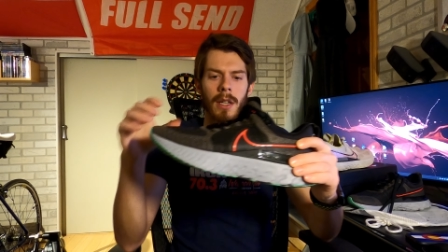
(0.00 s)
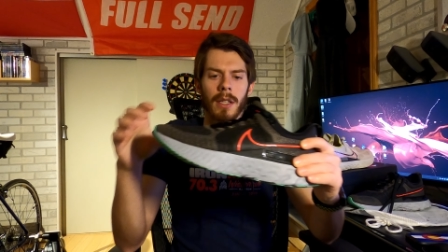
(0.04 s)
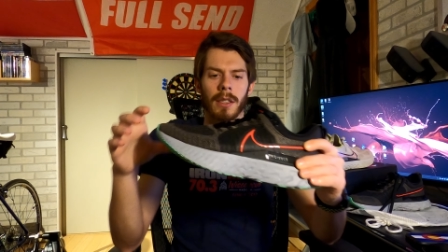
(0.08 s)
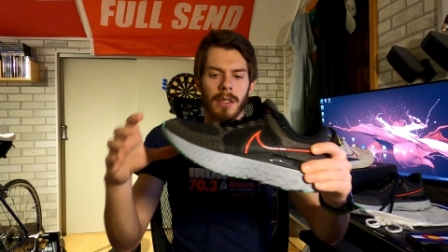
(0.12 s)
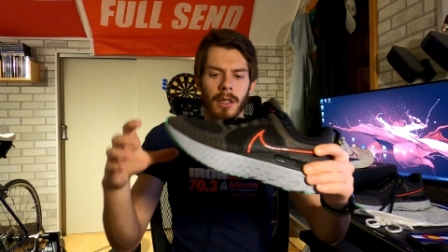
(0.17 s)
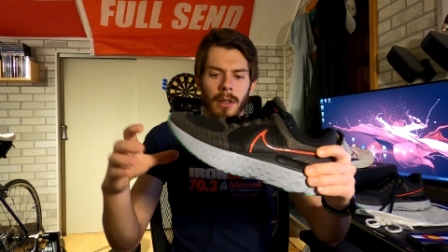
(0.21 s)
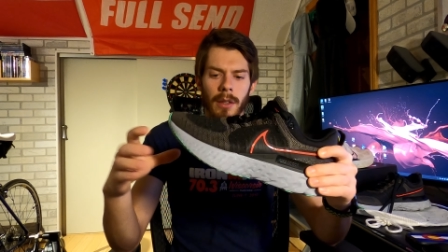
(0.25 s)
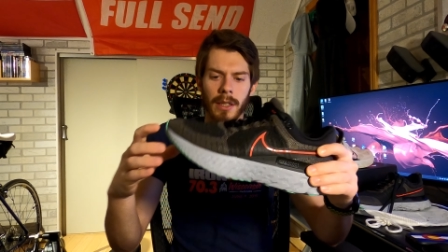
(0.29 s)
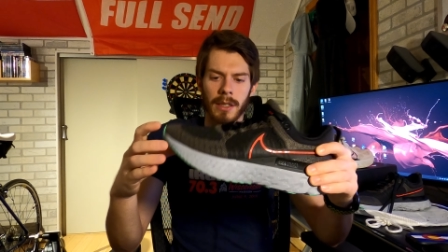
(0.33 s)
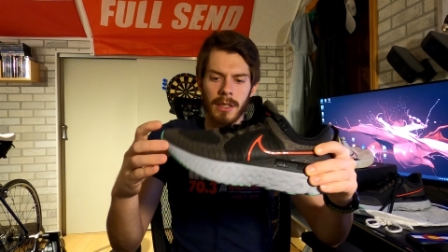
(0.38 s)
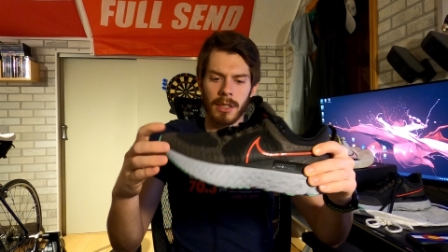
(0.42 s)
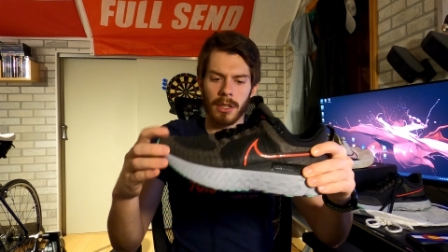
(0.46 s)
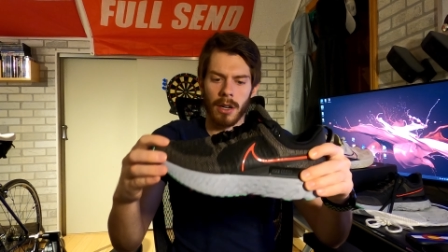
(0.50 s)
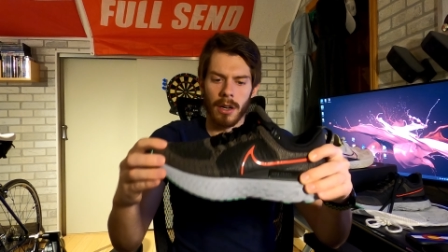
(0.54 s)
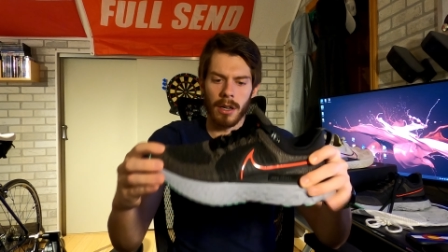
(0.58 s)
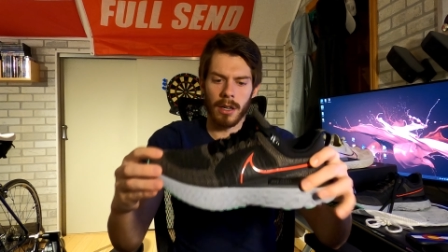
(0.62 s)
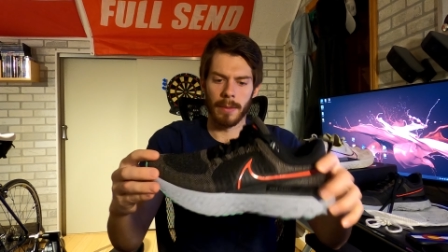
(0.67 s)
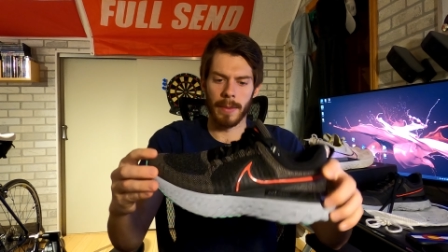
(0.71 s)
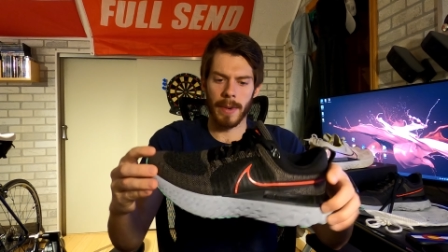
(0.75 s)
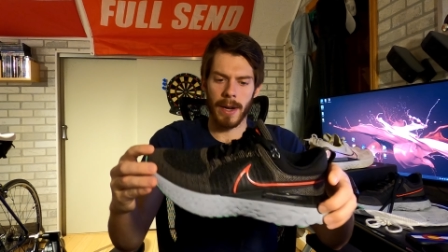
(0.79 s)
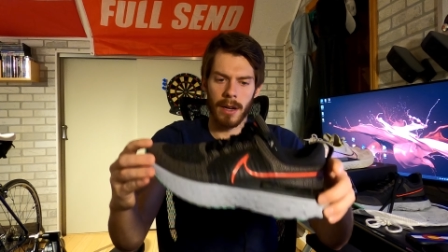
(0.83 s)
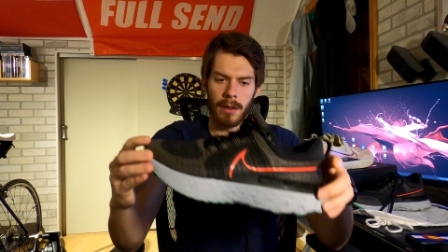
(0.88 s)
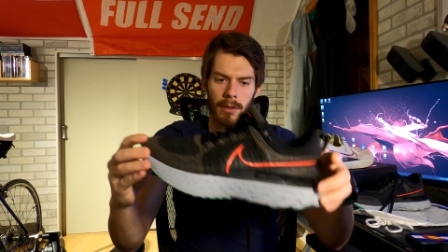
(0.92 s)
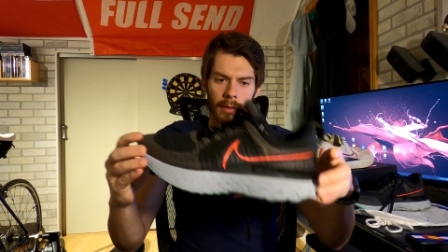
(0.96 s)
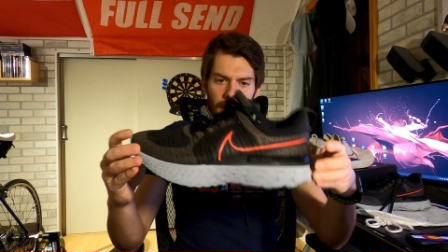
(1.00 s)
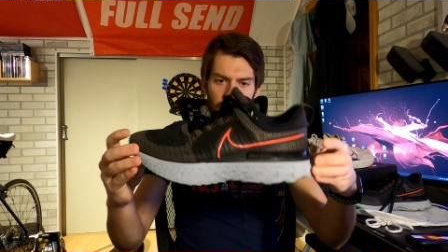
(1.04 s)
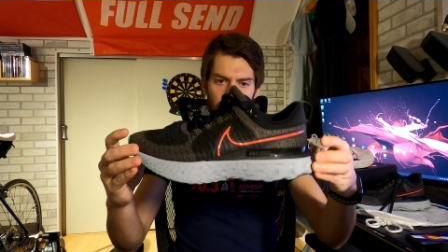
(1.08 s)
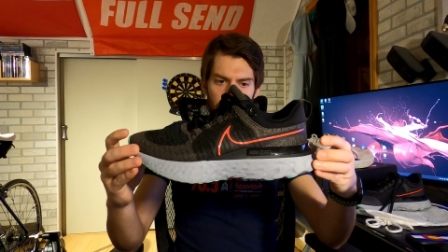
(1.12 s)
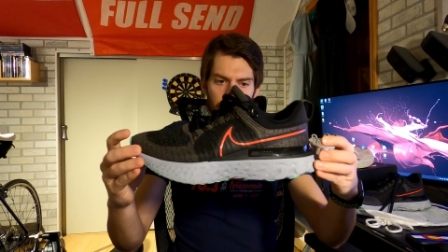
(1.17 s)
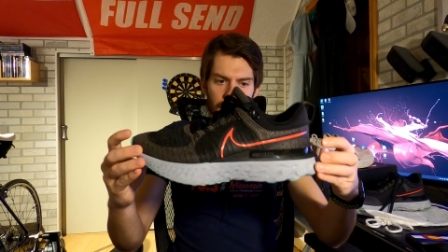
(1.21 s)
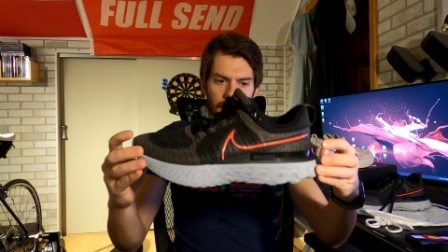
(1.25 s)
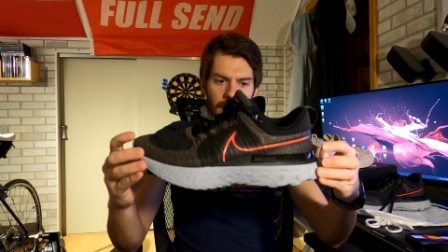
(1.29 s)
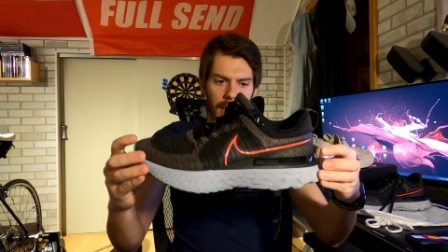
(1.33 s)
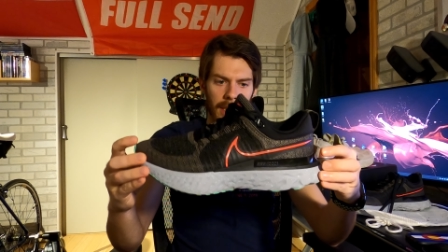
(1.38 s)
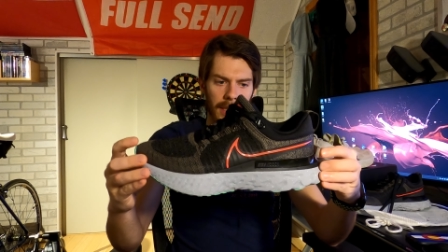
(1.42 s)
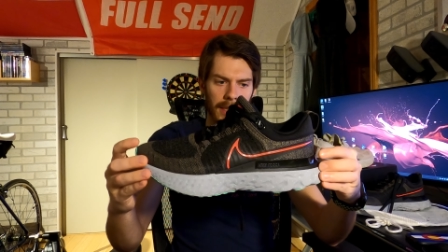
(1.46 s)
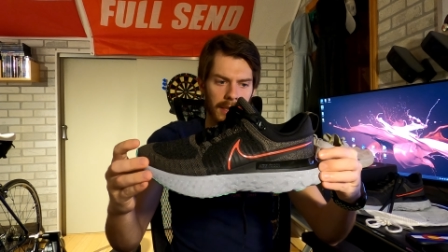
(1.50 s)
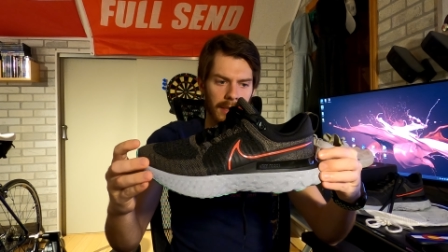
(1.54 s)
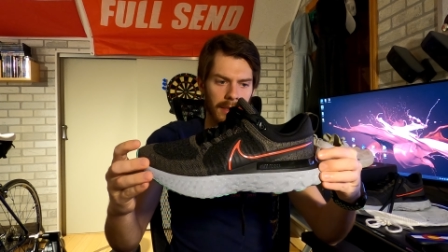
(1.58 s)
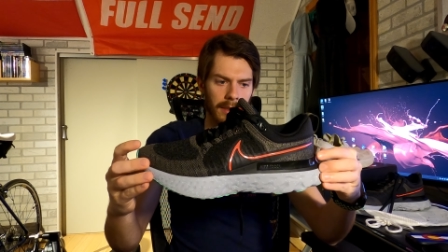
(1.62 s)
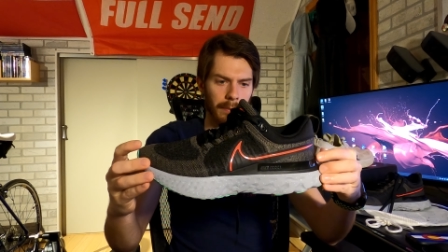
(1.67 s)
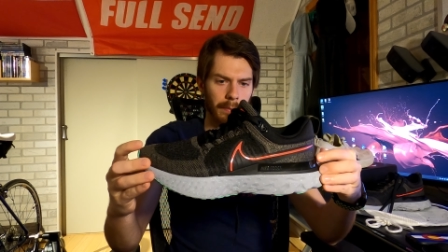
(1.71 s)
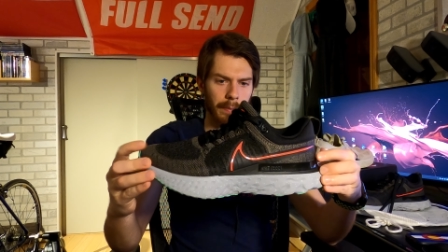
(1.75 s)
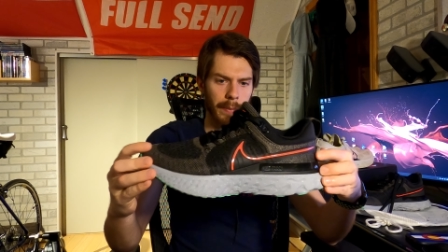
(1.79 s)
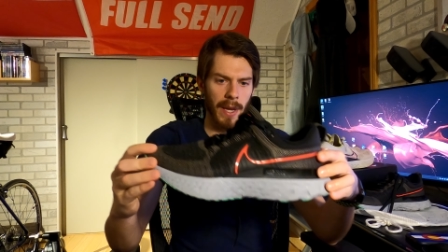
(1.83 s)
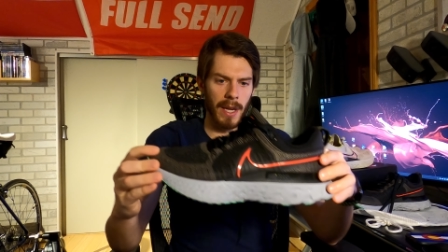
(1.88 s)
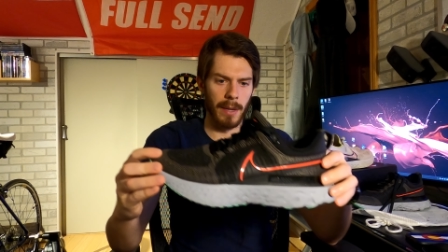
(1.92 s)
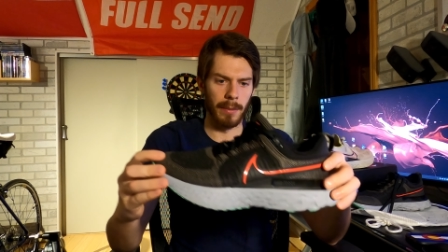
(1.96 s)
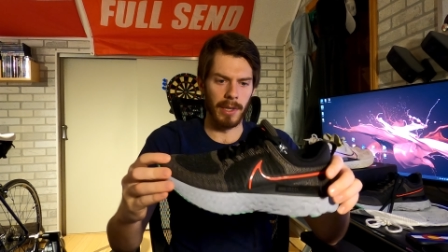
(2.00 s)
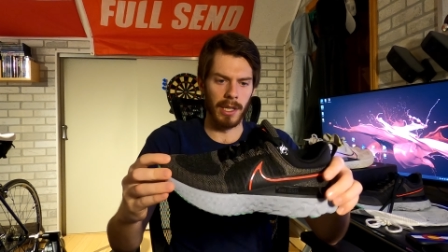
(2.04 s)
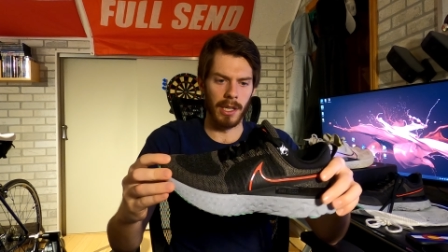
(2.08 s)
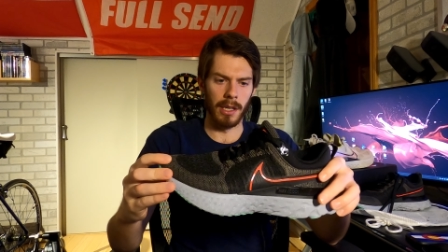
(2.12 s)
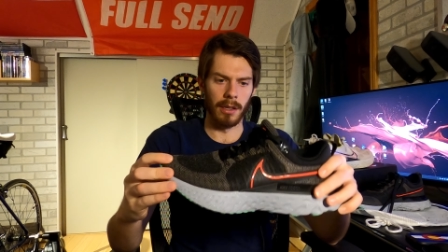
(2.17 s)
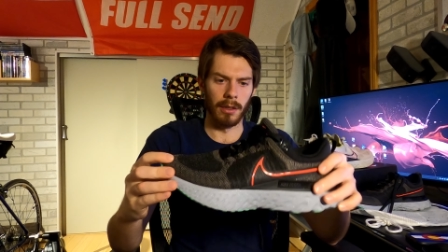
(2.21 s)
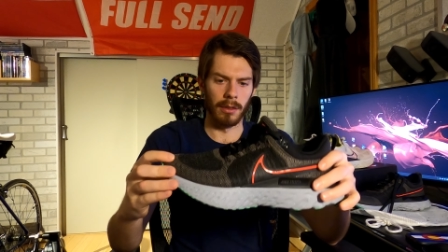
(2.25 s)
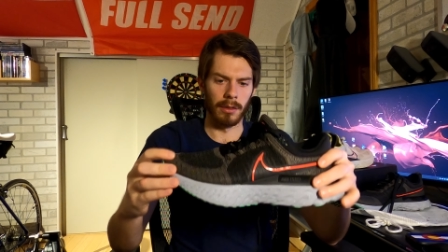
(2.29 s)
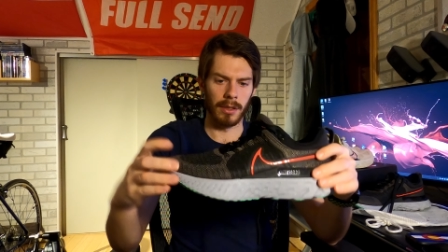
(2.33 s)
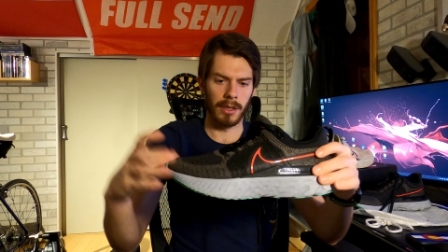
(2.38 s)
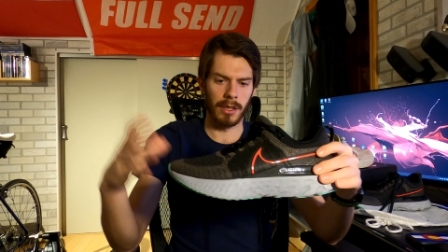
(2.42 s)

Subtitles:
So let's talk about this baby here.